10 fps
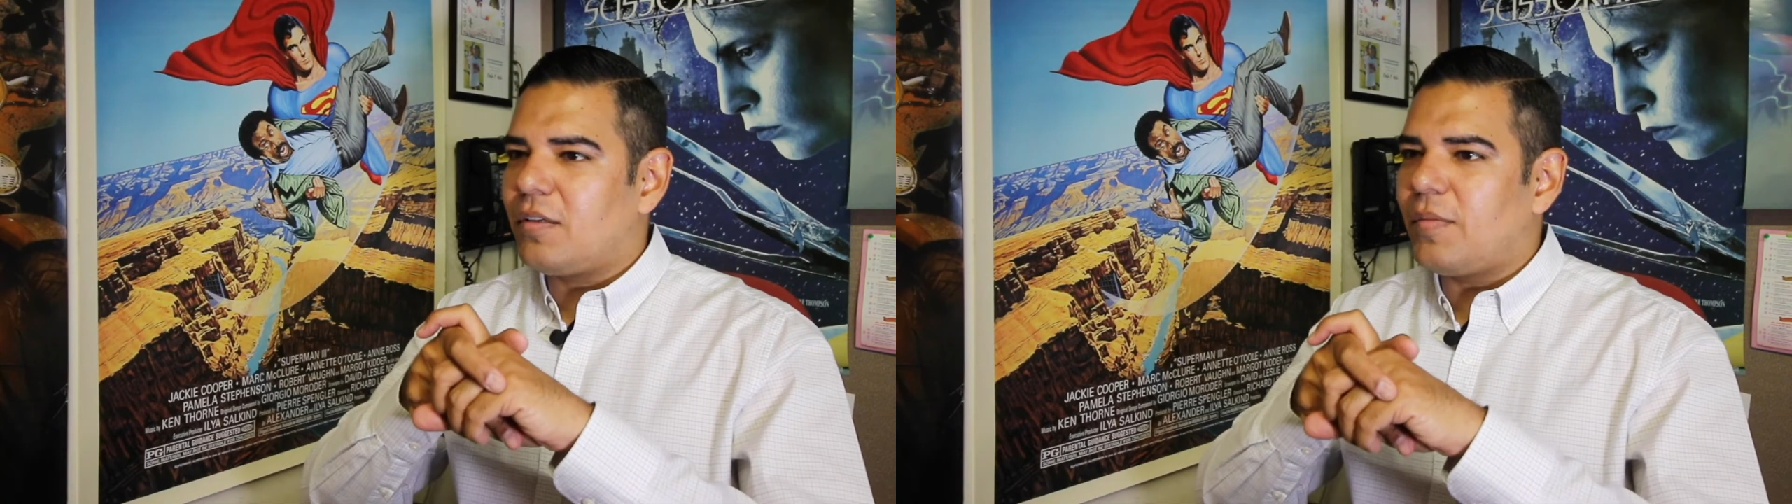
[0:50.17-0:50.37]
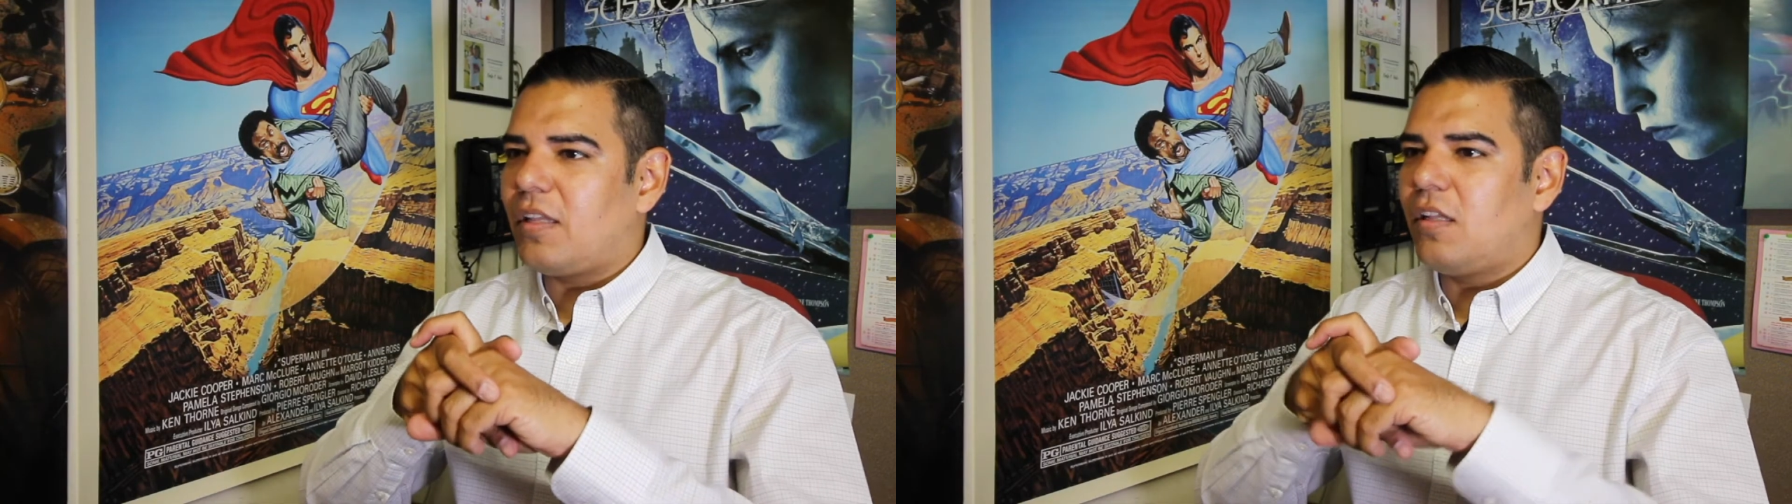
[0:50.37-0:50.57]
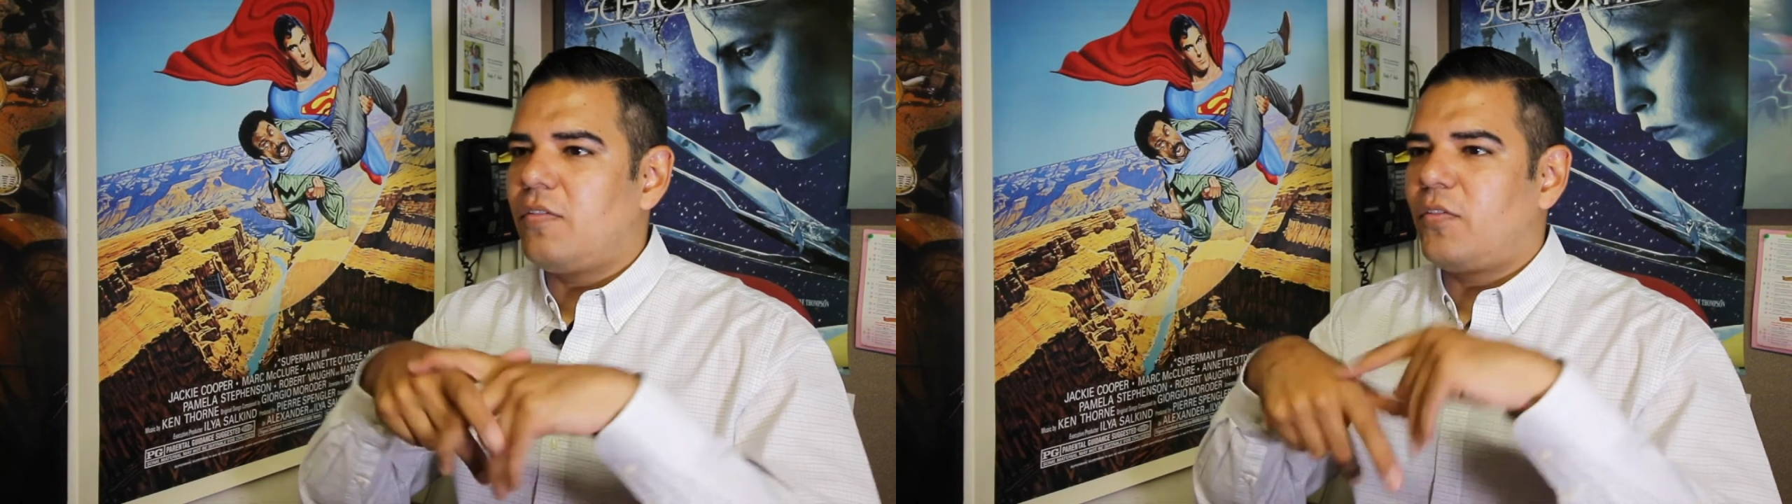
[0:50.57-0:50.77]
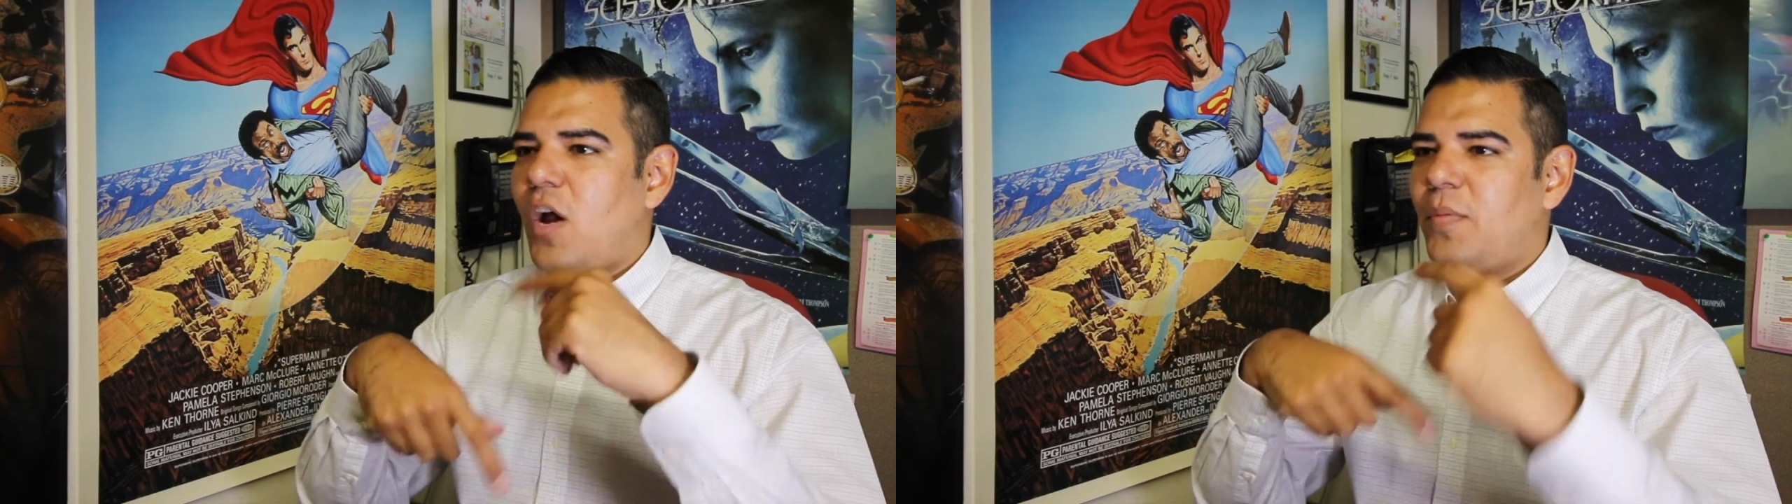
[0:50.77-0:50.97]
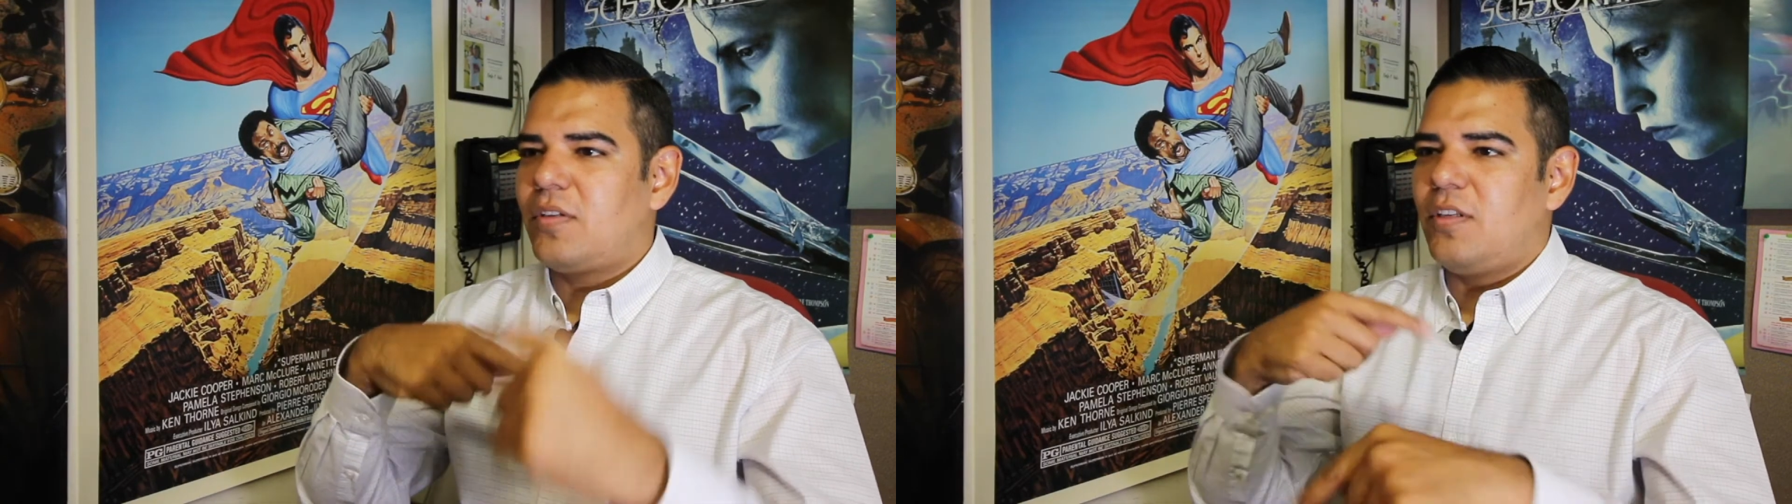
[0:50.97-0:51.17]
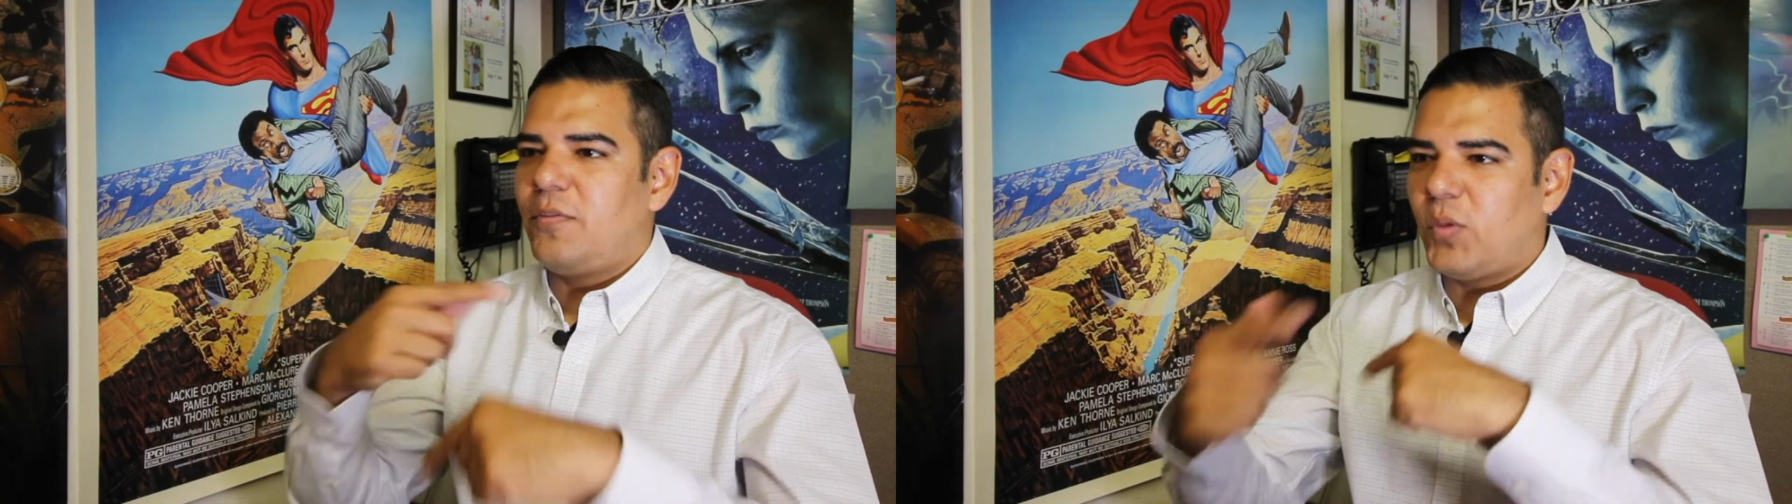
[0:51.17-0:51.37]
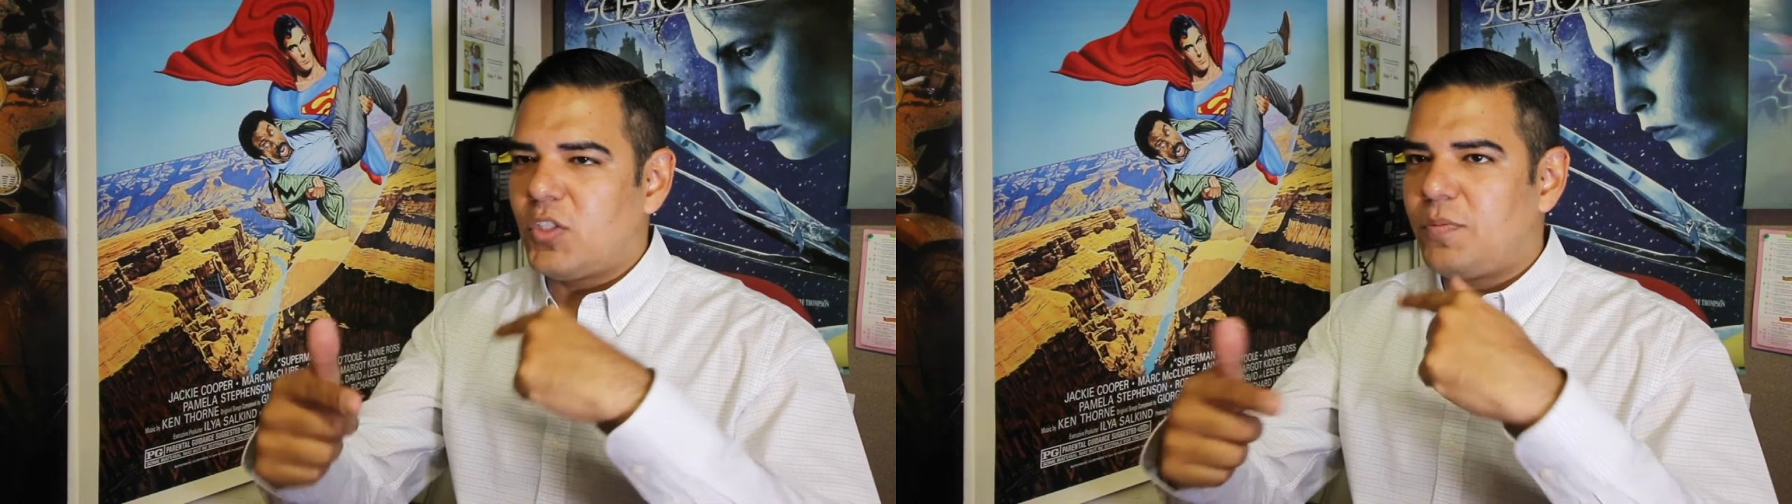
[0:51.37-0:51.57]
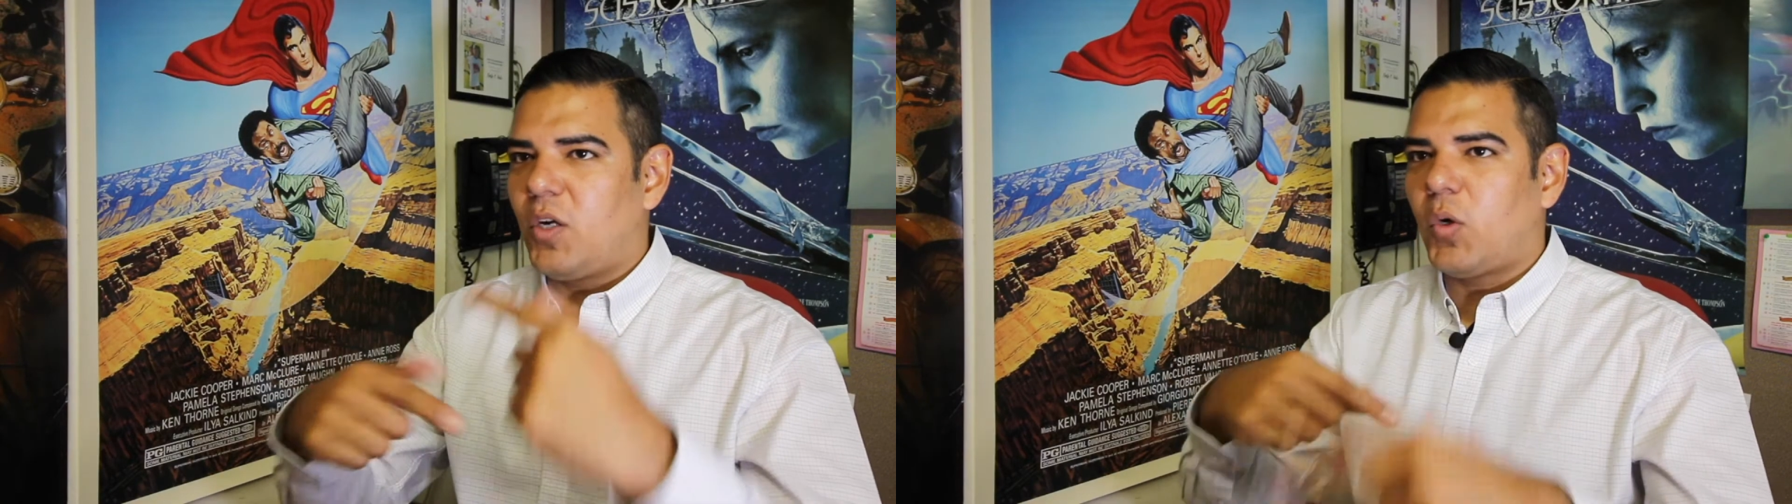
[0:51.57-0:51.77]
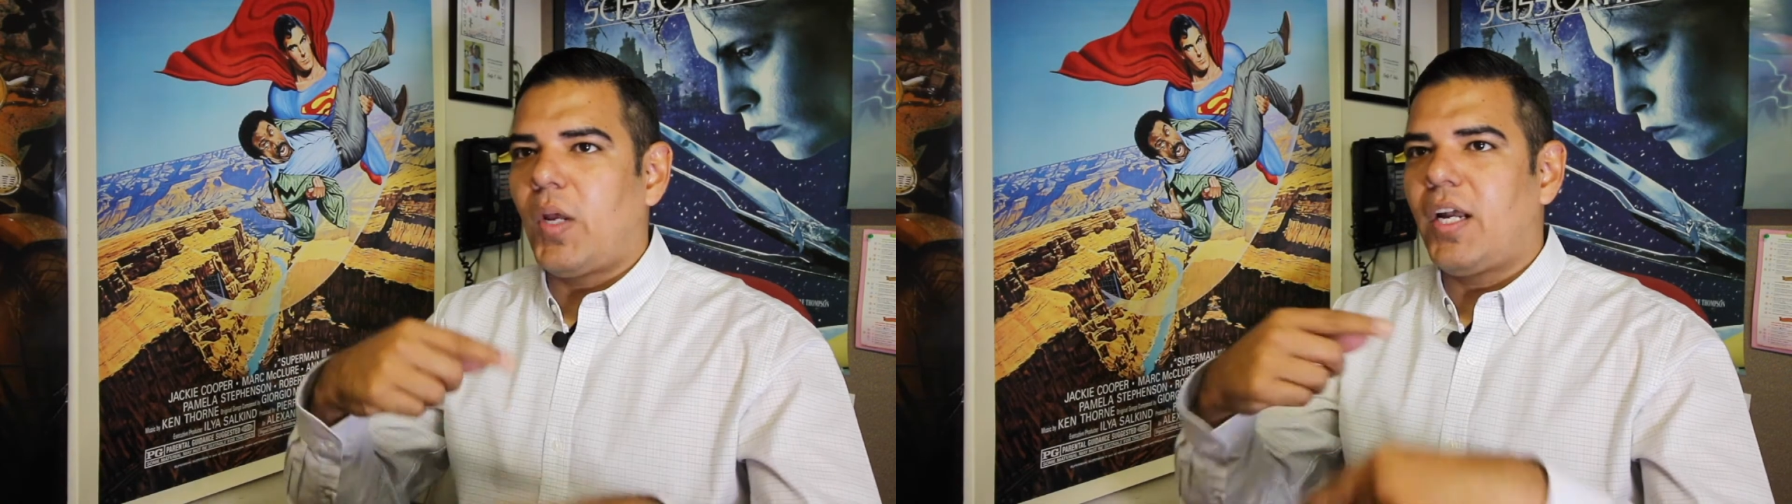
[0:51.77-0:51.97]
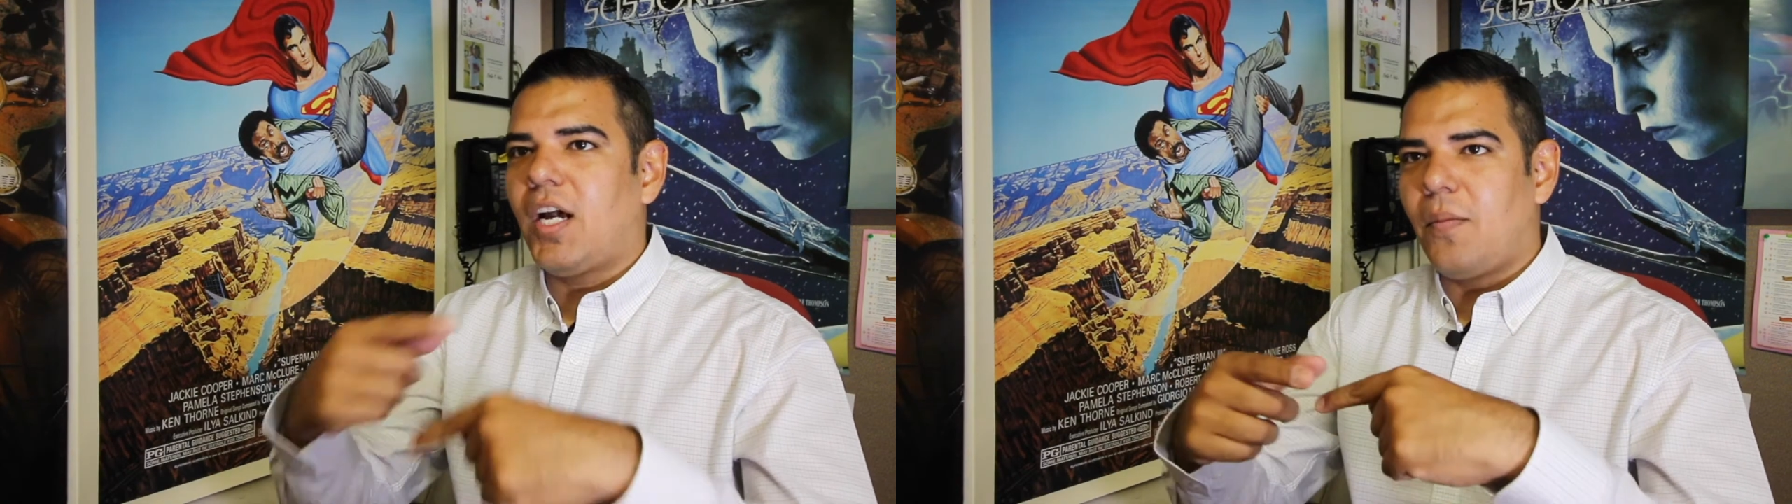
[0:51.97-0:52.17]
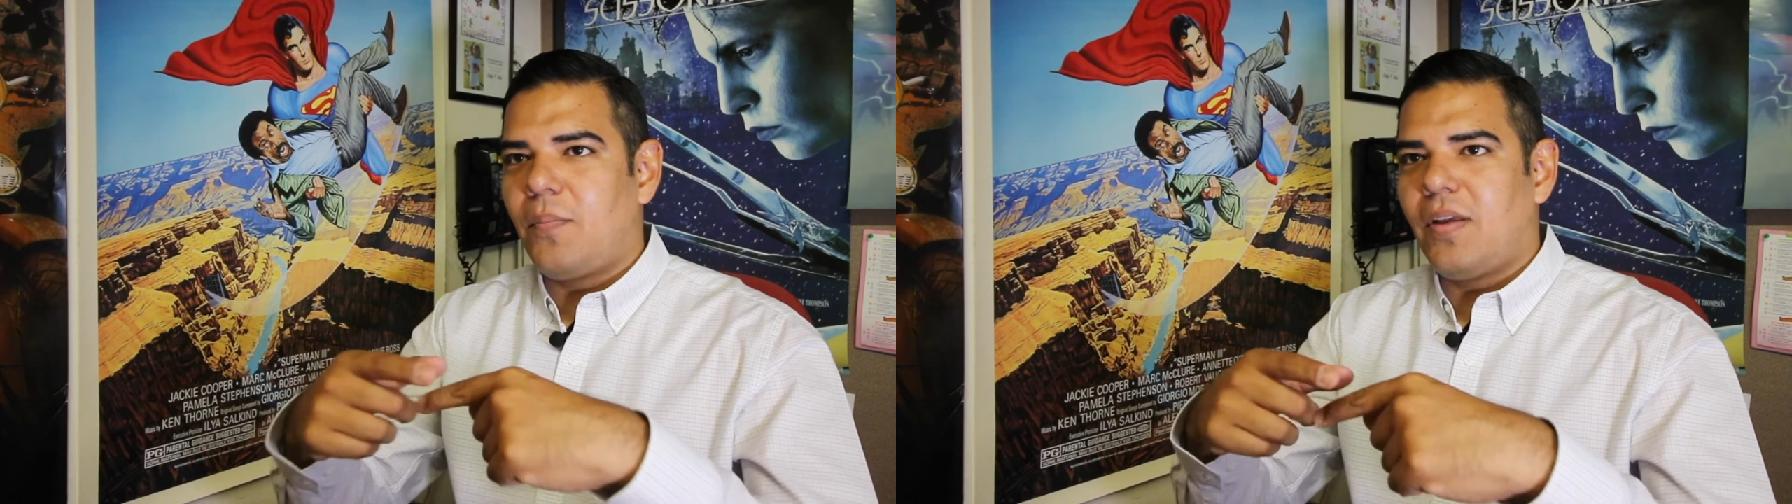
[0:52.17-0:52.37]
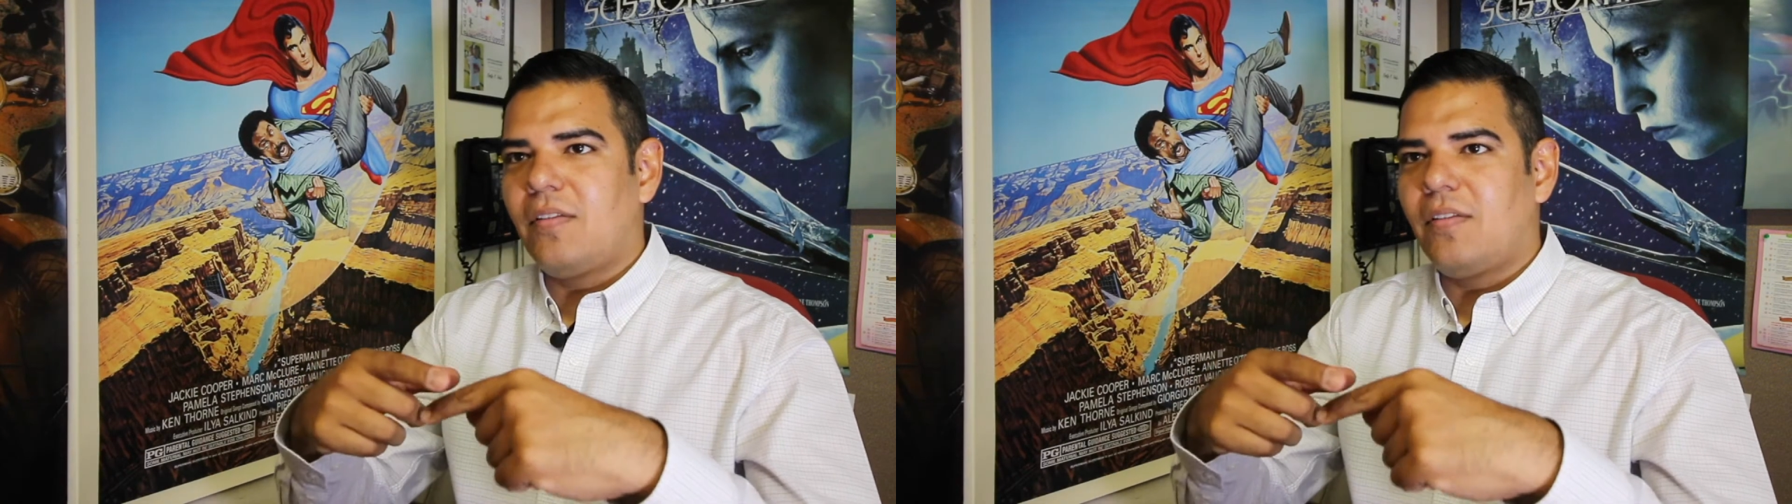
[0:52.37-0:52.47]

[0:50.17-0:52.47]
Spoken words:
my love of comics influenced me growing up,